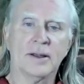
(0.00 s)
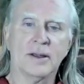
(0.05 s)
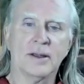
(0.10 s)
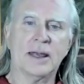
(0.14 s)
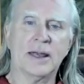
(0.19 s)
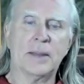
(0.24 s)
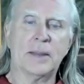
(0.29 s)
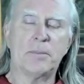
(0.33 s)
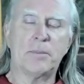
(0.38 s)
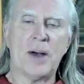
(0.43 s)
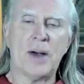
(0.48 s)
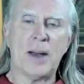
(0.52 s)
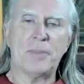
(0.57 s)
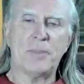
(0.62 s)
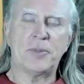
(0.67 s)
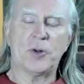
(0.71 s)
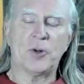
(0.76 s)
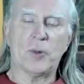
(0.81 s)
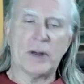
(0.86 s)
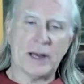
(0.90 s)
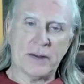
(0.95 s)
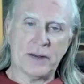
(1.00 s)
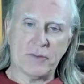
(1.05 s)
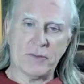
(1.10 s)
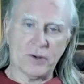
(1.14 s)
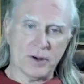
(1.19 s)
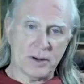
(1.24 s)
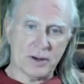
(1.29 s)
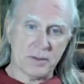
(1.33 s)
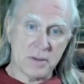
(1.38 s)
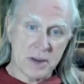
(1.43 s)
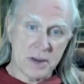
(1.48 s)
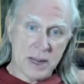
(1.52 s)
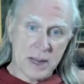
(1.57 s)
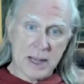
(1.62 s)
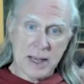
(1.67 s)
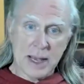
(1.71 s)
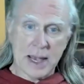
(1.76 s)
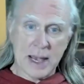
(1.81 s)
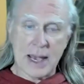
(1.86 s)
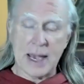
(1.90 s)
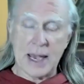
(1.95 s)
you get popped or whatever, and
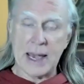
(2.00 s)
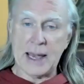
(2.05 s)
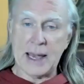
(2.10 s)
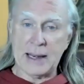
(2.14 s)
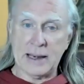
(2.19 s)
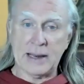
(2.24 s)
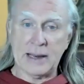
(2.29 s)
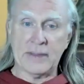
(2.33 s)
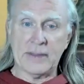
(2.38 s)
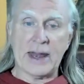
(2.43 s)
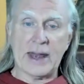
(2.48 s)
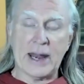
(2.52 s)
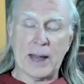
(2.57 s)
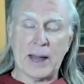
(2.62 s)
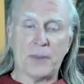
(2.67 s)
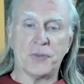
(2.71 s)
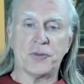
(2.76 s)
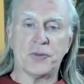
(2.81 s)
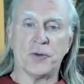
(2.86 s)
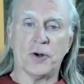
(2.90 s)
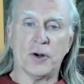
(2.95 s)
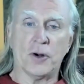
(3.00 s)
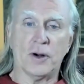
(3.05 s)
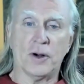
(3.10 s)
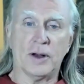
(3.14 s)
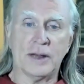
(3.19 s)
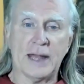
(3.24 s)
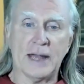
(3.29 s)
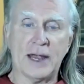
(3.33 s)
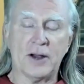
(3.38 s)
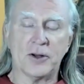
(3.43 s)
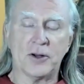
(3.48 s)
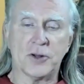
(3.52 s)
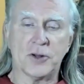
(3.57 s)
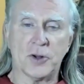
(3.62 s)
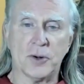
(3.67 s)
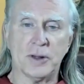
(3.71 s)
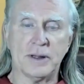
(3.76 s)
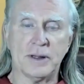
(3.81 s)
and that helps for a day or two,